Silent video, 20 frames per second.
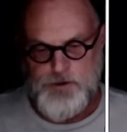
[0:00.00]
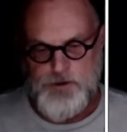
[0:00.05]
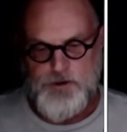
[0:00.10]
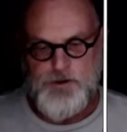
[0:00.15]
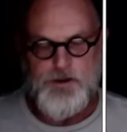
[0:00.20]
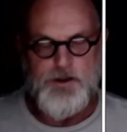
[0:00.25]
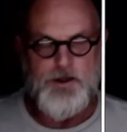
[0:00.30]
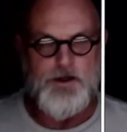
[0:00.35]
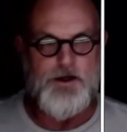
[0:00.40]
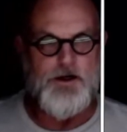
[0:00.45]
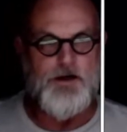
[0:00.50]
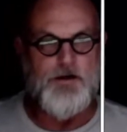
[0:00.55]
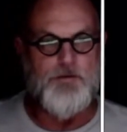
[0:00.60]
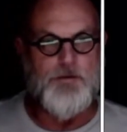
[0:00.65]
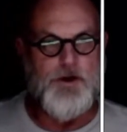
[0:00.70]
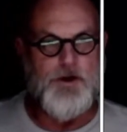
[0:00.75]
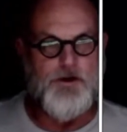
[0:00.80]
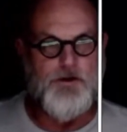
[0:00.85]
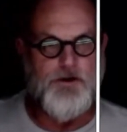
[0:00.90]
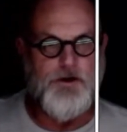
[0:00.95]

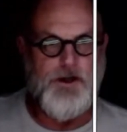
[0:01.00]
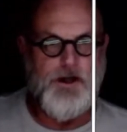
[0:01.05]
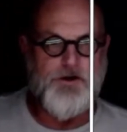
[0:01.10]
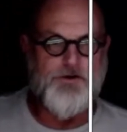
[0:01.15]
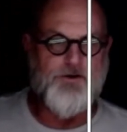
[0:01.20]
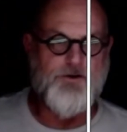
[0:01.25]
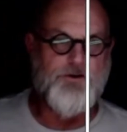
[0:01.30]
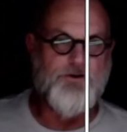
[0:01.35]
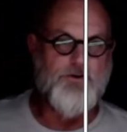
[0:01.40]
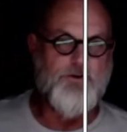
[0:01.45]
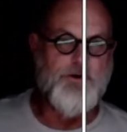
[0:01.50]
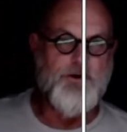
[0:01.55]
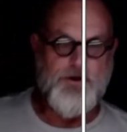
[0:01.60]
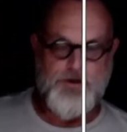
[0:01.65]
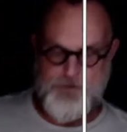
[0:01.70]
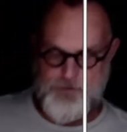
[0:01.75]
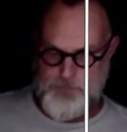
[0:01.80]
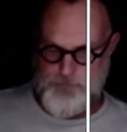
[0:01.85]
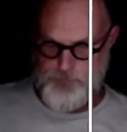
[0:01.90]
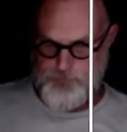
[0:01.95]
and you can actually see
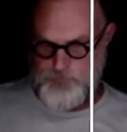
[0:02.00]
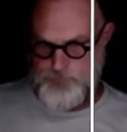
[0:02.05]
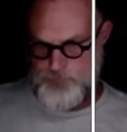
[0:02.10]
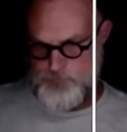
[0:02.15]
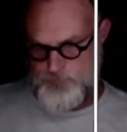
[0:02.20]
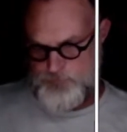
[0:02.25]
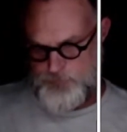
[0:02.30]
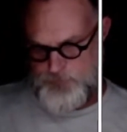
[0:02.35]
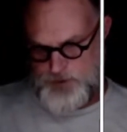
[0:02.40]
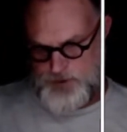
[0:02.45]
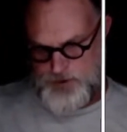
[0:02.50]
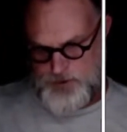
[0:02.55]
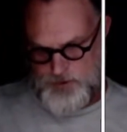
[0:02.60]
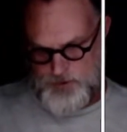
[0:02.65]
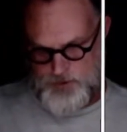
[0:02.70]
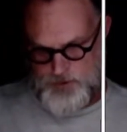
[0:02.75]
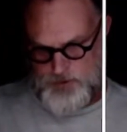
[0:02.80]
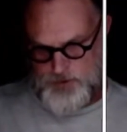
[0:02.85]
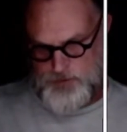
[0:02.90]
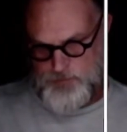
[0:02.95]
it
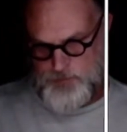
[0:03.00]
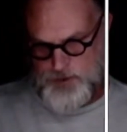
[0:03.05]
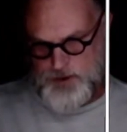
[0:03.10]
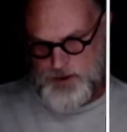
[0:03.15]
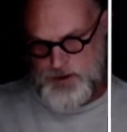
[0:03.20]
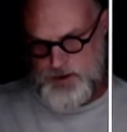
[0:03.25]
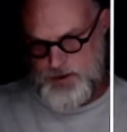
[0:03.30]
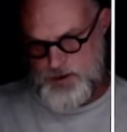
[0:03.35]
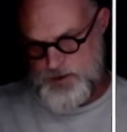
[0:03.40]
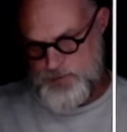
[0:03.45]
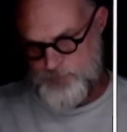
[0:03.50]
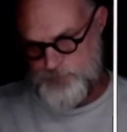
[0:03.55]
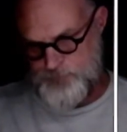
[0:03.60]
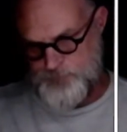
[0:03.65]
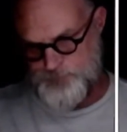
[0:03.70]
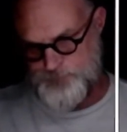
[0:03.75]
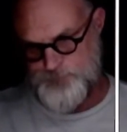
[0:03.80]
here on my